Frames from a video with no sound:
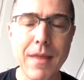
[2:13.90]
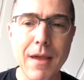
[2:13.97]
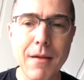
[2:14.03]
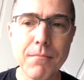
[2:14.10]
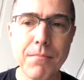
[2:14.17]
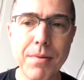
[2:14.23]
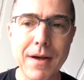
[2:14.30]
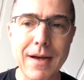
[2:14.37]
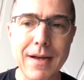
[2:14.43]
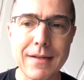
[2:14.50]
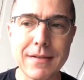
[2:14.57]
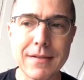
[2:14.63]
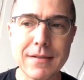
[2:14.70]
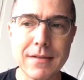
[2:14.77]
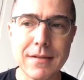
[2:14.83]

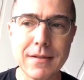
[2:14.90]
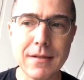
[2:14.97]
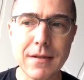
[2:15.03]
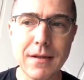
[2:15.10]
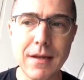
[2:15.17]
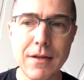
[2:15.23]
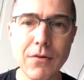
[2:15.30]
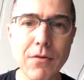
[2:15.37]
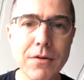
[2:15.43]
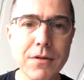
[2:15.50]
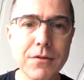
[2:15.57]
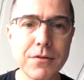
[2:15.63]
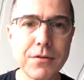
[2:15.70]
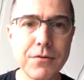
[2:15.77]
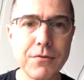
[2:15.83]
But in order
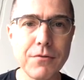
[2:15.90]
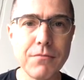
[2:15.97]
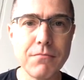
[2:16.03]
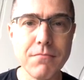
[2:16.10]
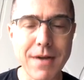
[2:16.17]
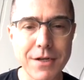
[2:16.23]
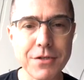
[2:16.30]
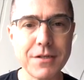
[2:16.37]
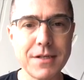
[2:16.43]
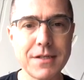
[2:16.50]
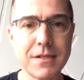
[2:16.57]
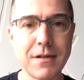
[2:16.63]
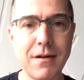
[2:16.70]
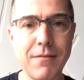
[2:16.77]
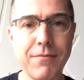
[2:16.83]
to measure this
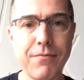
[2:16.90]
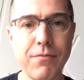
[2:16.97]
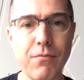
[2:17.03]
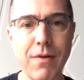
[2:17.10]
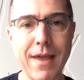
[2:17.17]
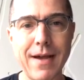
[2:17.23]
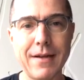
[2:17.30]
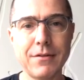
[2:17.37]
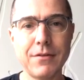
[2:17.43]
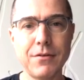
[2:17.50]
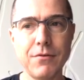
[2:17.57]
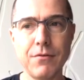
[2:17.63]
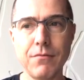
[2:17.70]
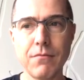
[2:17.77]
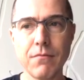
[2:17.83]
stuff, we had
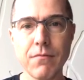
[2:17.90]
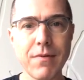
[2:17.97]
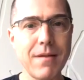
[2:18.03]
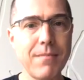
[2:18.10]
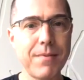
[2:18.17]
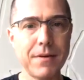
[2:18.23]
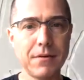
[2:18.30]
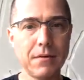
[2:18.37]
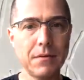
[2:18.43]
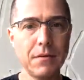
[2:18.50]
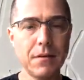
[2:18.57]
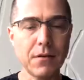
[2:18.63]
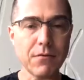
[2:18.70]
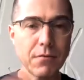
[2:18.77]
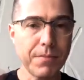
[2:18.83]
to rebuild
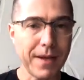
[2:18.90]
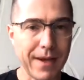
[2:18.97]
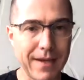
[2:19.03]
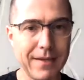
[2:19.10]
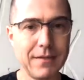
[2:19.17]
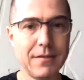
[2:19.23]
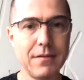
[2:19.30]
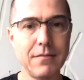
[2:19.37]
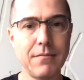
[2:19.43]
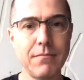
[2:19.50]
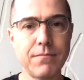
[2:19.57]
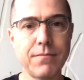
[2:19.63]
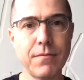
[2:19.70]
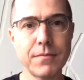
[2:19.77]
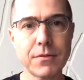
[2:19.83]
the group head
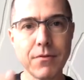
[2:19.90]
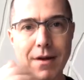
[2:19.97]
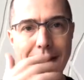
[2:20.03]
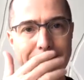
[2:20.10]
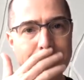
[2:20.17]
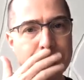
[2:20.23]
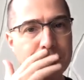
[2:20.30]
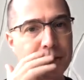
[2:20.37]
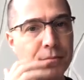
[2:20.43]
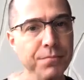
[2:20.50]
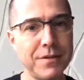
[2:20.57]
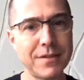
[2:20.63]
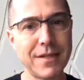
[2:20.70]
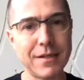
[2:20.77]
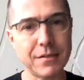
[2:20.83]
from scratch to
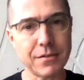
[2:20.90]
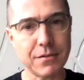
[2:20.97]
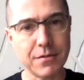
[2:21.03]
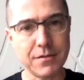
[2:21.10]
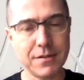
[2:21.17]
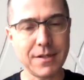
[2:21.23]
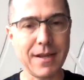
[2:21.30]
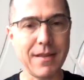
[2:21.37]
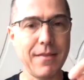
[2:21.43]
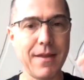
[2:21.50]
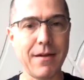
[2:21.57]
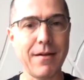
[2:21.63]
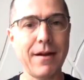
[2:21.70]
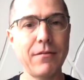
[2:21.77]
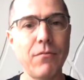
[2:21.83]
put sensors in
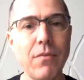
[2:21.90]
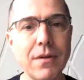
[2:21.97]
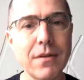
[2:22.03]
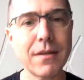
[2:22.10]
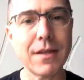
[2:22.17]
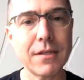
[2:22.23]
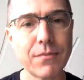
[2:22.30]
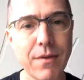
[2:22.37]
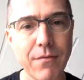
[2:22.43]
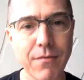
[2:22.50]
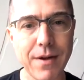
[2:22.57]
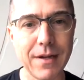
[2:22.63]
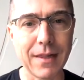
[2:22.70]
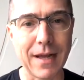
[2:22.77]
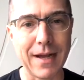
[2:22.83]
there. And one of the things we
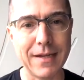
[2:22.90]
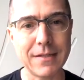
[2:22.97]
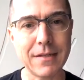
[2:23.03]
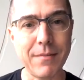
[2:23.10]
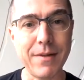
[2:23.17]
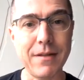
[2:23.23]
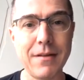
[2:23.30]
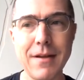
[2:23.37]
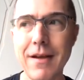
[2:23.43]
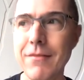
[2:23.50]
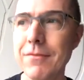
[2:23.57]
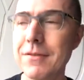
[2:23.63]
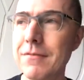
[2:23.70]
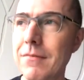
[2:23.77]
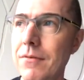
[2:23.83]
realized, I mean, it
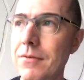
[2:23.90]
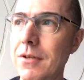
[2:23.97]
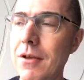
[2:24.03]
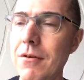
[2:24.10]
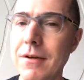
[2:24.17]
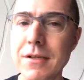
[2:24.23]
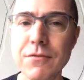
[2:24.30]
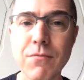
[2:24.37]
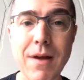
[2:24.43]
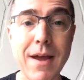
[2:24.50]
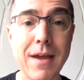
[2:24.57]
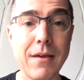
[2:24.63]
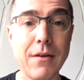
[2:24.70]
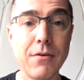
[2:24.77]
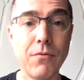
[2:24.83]
was cute because
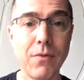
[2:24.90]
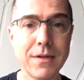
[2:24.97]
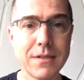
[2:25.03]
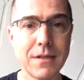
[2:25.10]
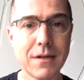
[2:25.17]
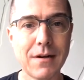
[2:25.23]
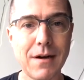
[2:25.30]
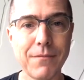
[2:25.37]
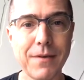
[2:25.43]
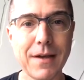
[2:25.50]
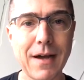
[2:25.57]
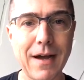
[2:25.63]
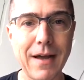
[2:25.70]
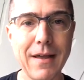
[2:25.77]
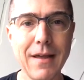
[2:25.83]
Ray, who wasn't a coffee
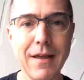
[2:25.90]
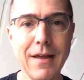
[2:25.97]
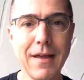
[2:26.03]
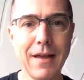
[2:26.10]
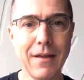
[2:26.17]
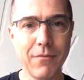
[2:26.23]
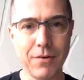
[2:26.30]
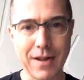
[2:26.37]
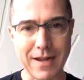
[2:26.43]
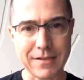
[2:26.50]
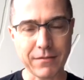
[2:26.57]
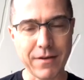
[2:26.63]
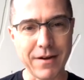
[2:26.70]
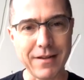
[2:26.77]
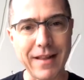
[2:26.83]
guy, would ask
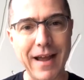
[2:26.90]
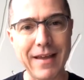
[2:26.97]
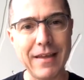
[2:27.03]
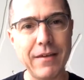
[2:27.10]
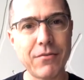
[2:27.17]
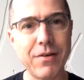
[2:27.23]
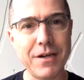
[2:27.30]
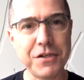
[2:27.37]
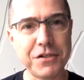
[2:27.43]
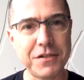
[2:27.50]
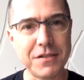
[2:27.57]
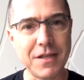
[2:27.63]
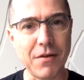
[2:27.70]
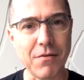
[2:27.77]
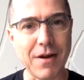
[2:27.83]
very naive
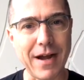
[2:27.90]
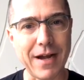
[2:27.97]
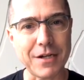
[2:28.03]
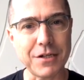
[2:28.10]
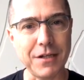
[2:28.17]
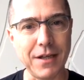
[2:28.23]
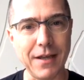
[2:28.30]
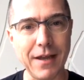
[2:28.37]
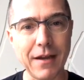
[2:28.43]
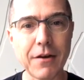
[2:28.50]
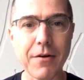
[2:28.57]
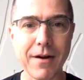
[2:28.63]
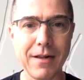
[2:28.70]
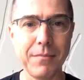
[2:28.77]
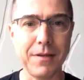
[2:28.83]
questions that were actually
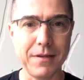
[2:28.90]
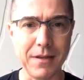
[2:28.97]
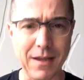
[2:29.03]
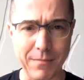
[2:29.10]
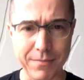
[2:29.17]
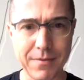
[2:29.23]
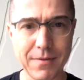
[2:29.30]
incredibly deep,